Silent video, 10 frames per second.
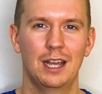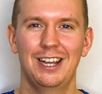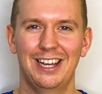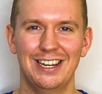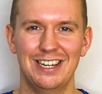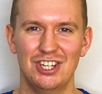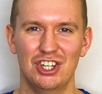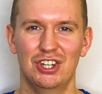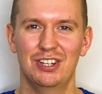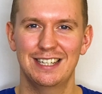
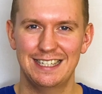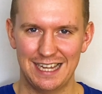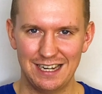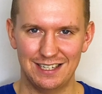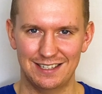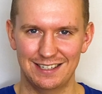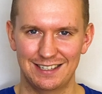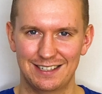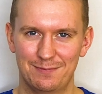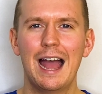conditional
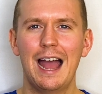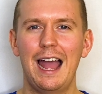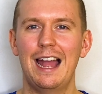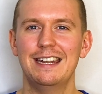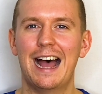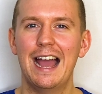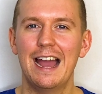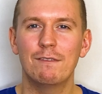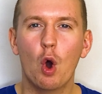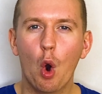sentences. And I
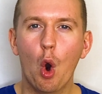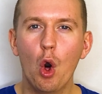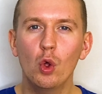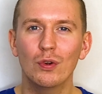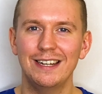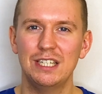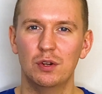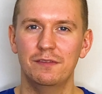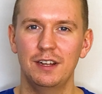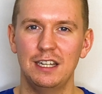have already
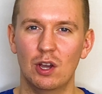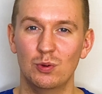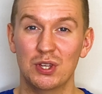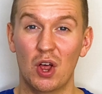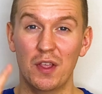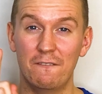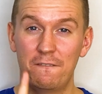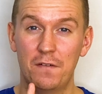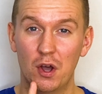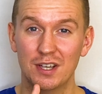done videos on the
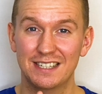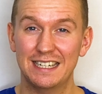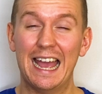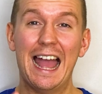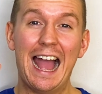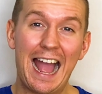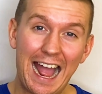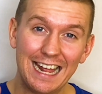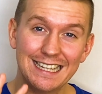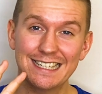first
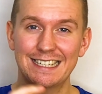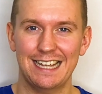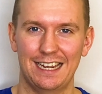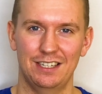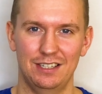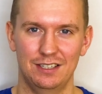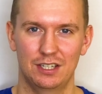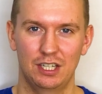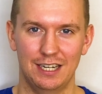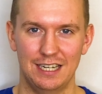and second
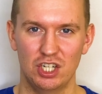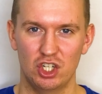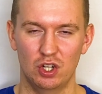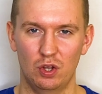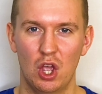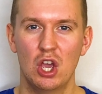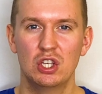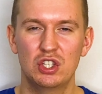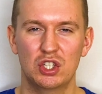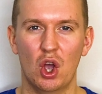conditional.
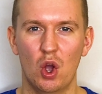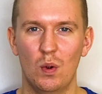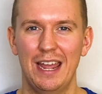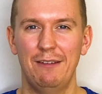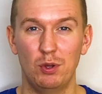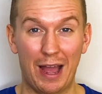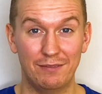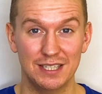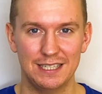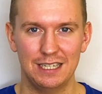So if you
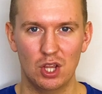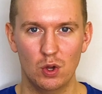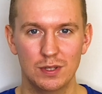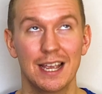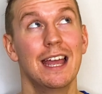haven't seen those,